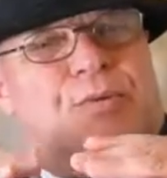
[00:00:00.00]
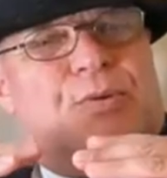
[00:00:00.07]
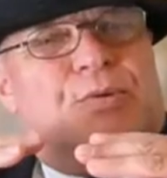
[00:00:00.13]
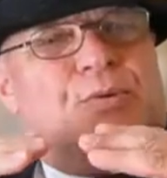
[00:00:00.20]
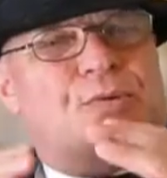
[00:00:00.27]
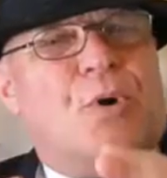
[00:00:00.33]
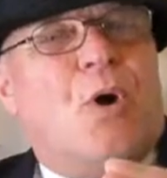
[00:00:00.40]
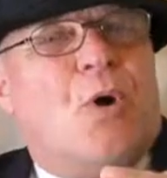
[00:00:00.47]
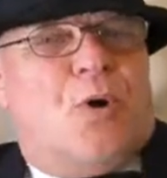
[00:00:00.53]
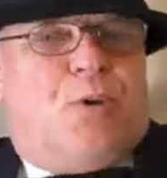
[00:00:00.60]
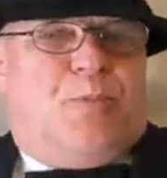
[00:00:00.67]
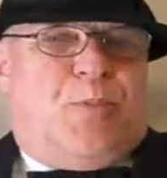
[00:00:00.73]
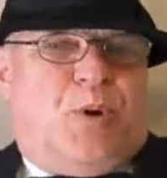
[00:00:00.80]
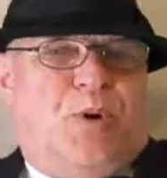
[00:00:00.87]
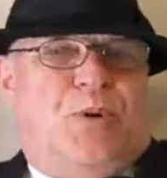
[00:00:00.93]

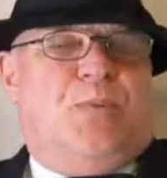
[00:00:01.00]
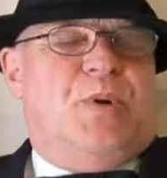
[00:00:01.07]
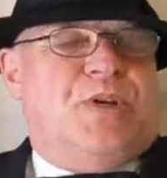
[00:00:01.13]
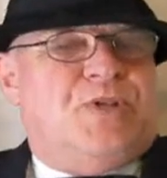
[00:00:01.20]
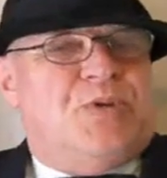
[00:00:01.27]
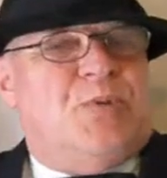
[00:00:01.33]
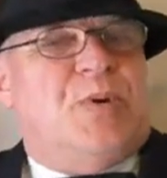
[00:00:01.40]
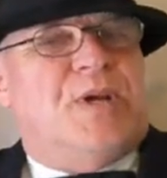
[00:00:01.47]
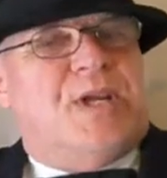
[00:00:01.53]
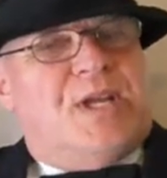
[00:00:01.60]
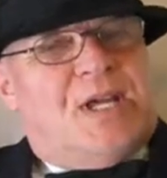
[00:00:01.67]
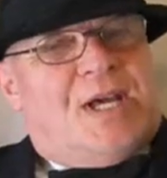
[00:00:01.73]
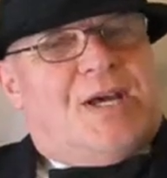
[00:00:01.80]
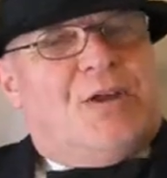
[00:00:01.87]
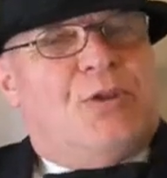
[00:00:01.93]
rock upon which
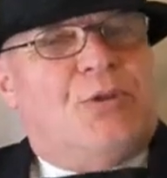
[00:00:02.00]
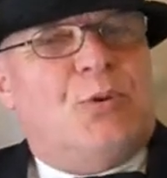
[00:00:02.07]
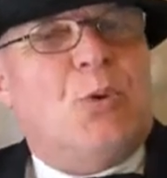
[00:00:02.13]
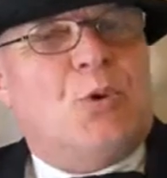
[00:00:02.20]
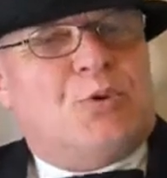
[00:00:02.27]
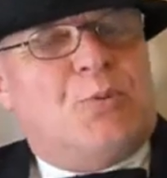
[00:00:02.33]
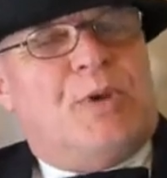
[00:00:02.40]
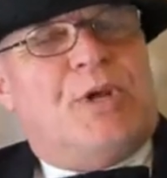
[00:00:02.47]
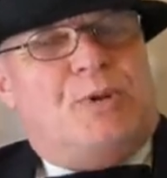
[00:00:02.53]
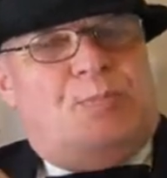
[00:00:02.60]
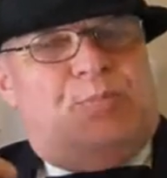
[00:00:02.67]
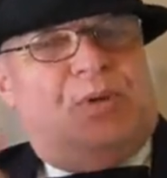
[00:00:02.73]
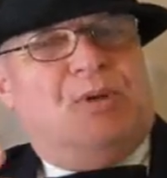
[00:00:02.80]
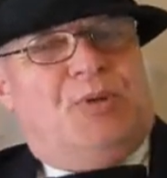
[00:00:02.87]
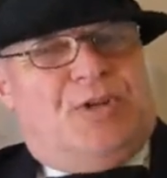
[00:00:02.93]
we thought we
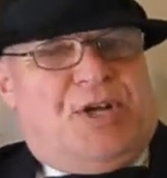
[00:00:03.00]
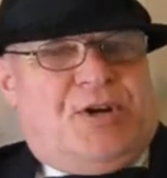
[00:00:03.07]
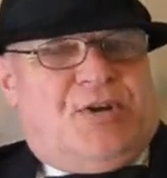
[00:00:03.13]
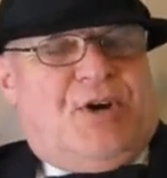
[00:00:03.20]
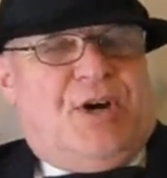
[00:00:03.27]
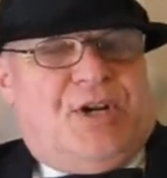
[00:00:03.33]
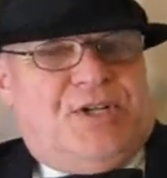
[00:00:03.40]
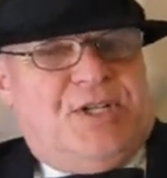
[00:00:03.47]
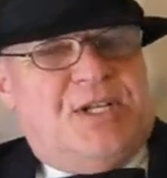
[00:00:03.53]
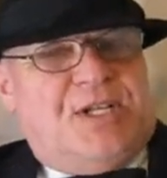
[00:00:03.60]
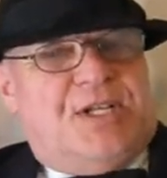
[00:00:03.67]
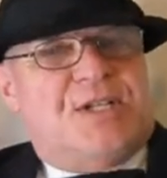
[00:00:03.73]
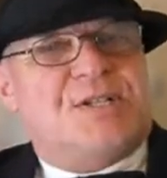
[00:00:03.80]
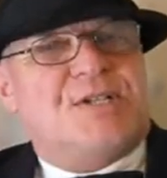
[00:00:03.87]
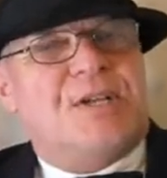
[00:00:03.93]
had built our
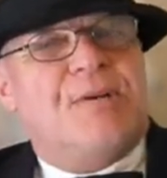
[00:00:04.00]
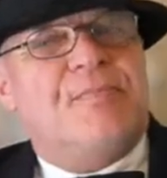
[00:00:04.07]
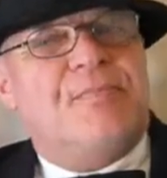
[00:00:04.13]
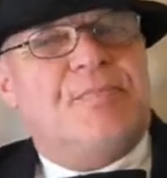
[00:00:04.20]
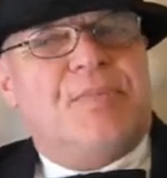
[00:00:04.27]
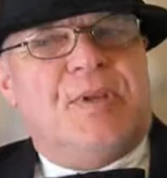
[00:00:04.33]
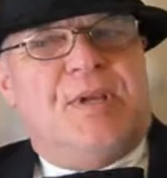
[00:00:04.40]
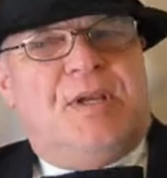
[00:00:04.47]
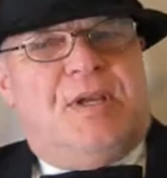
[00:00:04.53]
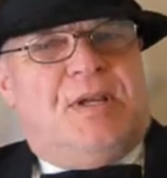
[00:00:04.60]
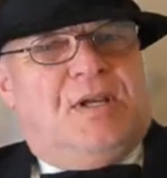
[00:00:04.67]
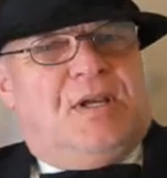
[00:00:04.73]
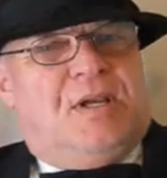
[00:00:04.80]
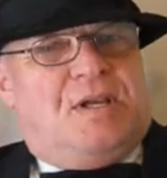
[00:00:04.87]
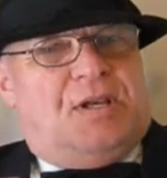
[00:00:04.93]
ideas.
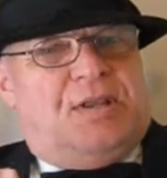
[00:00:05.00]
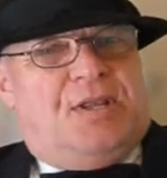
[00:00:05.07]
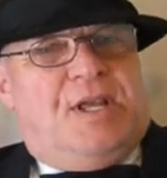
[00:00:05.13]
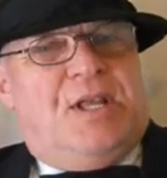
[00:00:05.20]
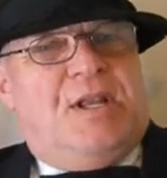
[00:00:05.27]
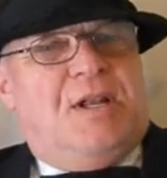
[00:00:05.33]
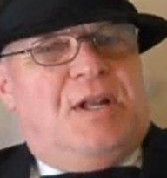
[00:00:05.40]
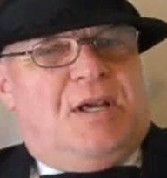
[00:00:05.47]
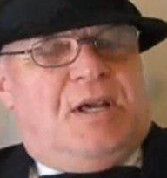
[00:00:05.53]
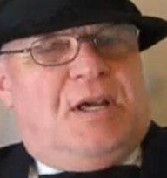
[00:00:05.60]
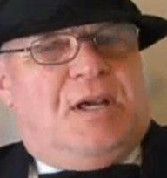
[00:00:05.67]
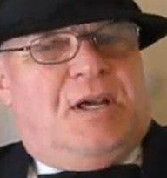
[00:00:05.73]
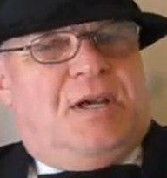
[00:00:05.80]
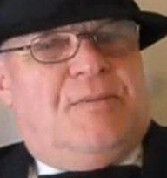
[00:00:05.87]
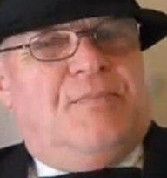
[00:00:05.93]
Then
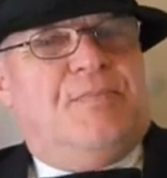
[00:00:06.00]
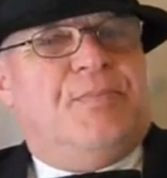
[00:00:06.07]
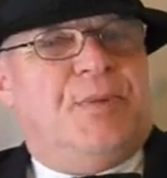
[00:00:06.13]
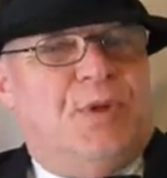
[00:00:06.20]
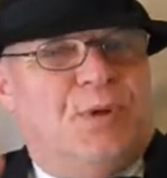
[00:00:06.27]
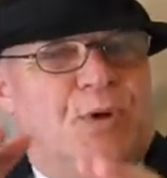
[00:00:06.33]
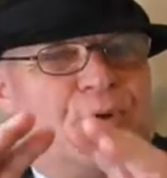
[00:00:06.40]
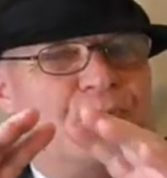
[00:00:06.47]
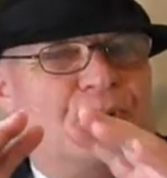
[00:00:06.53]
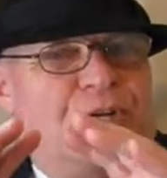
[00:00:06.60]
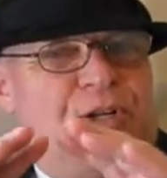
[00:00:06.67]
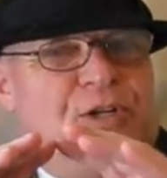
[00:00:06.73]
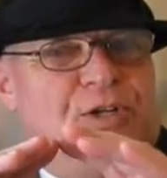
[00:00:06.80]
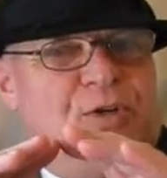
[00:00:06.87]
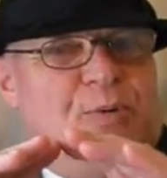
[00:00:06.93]
not
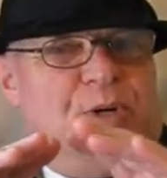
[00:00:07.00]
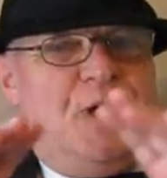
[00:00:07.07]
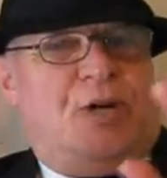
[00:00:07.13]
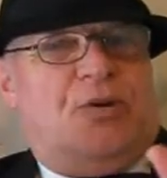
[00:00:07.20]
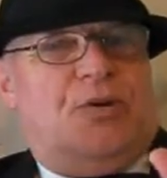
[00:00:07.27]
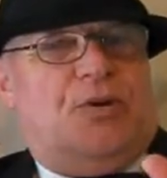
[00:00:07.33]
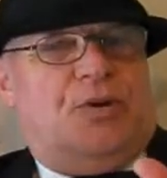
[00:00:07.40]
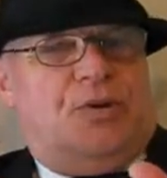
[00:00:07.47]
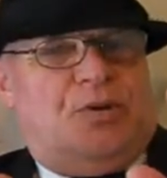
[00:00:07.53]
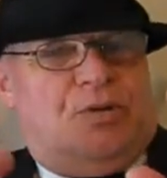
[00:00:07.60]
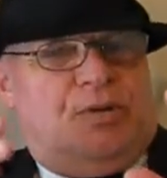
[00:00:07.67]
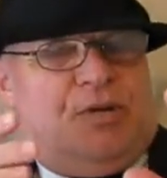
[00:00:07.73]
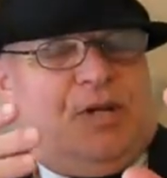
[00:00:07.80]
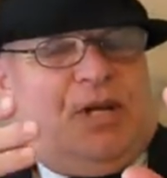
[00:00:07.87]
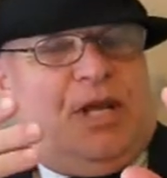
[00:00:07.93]
only do our
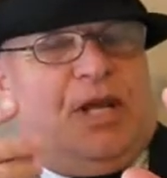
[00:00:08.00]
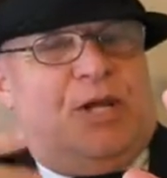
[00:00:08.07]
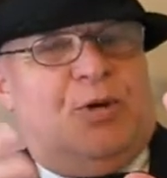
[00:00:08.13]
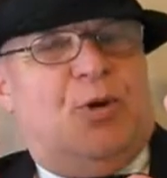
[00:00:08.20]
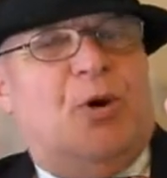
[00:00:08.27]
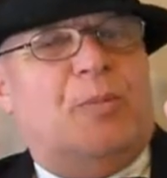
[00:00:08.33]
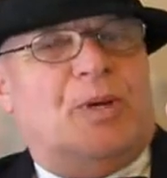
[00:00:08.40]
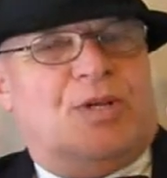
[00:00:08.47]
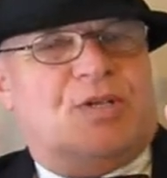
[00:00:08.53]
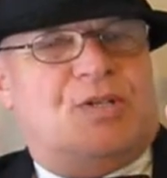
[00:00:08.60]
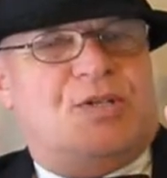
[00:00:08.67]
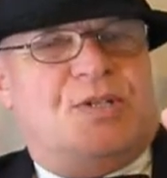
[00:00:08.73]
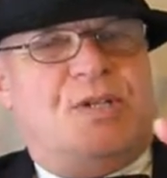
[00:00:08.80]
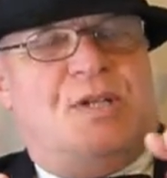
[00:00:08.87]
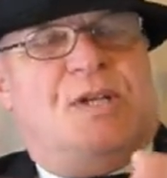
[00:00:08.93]

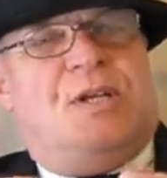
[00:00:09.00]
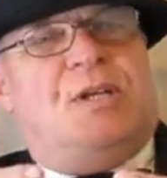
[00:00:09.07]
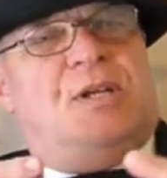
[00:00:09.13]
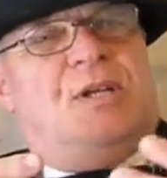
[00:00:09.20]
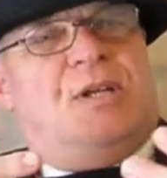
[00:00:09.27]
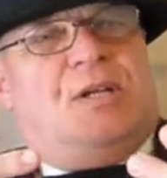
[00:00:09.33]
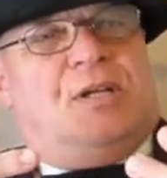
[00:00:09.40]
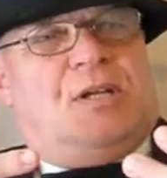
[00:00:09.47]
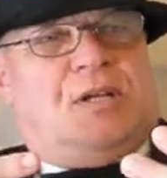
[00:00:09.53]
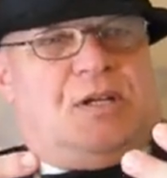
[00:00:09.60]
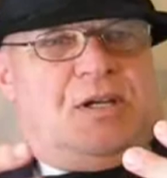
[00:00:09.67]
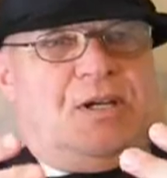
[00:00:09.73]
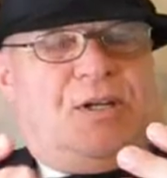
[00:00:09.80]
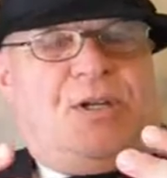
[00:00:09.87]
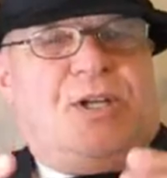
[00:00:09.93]
economics
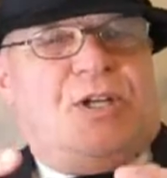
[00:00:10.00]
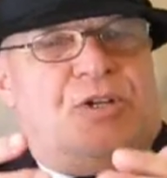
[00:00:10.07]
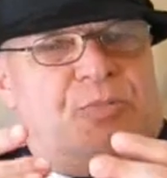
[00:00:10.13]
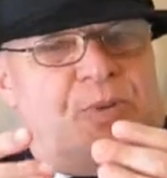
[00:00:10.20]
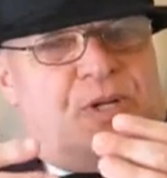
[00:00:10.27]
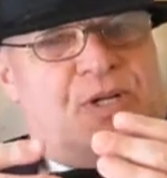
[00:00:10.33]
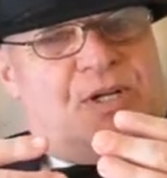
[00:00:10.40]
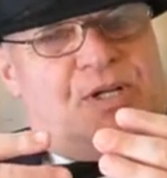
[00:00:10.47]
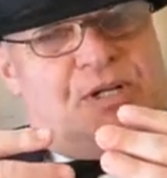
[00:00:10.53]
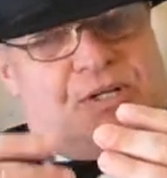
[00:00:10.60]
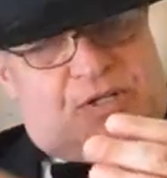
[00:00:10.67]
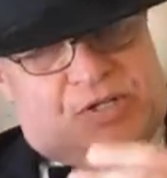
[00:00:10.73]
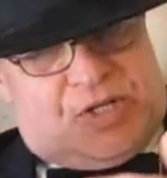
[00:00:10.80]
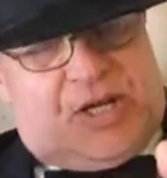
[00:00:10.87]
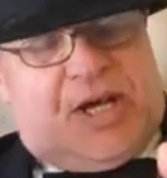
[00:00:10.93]
need to be
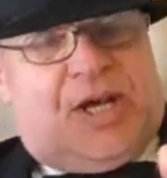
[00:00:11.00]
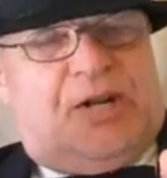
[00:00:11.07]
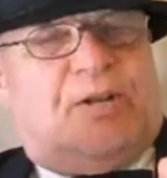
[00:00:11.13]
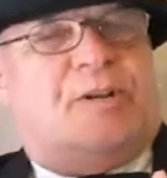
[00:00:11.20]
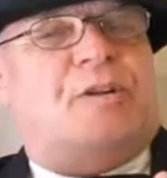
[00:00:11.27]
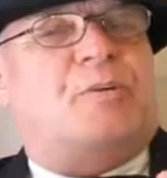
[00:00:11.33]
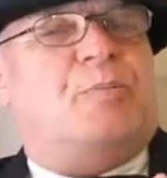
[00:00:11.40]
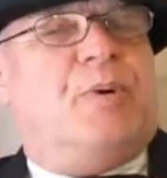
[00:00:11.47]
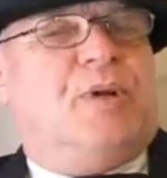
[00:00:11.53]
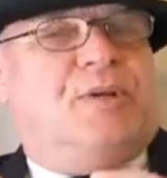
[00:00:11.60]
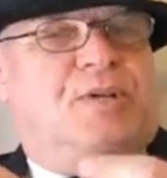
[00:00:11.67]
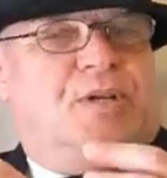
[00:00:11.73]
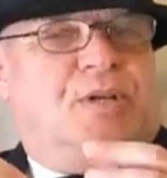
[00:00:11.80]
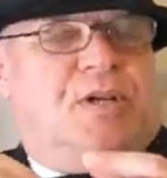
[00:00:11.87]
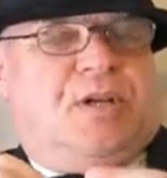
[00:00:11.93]
discarded,
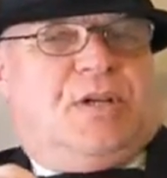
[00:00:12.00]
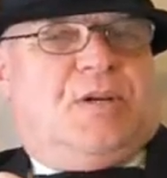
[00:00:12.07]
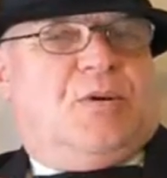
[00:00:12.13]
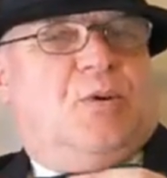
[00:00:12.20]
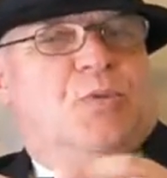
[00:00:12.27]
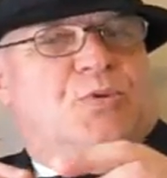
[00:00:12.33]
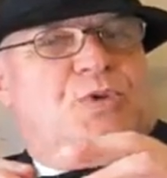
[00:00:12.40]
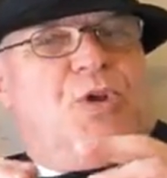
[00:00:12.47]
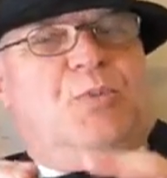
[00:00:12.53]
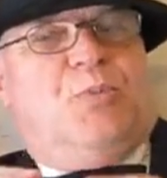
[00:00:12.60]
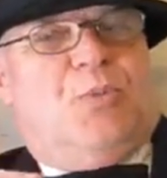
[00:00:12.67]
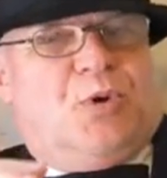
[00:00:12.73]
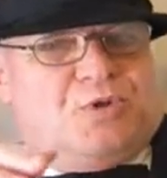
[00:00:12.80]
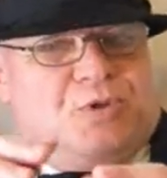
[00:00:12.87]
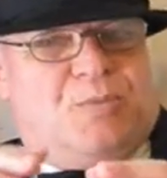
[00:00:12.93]
but also
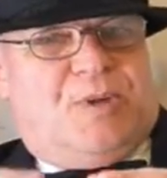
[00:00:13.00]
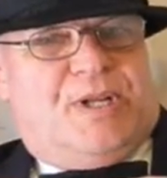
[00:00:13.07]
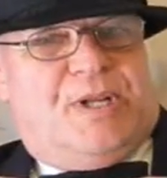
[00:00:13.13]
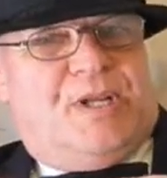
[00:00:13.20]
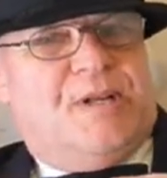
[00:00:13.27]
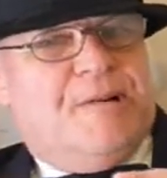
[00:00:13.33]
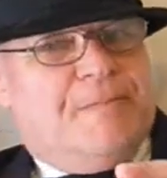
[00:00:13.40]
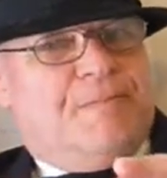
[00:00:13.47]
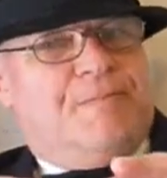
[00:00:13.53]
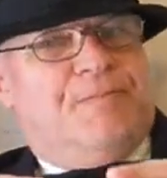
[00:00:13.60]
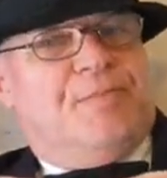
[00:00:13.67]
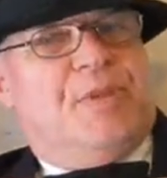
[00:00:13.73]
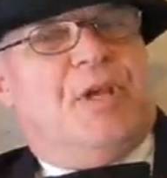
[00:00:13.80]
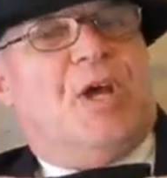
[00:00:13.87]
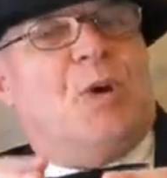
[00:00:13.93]
possibly
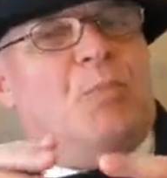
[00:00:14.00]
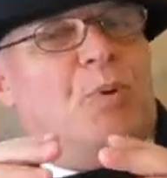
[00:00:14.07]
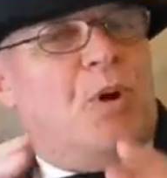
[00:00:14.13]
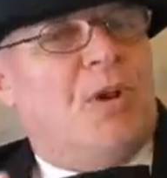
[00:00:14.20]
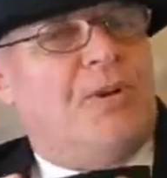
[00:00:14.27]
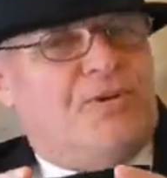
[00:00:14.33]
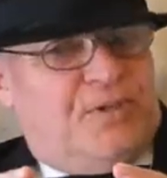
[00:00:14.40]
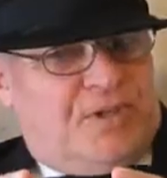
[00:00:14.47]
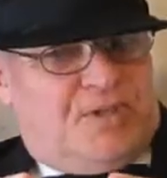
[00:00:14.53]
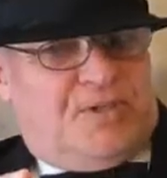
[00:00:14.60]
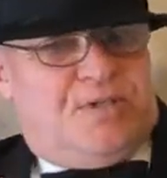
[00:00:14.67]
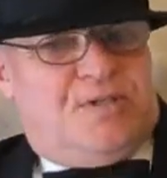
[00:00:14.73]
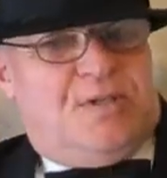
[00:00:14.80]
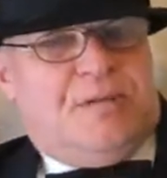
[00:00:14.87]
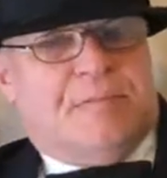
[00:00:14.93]
our
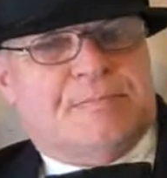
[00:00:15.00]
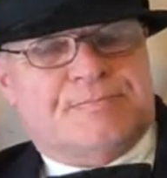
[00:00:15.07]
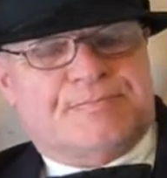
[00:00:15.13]
politics.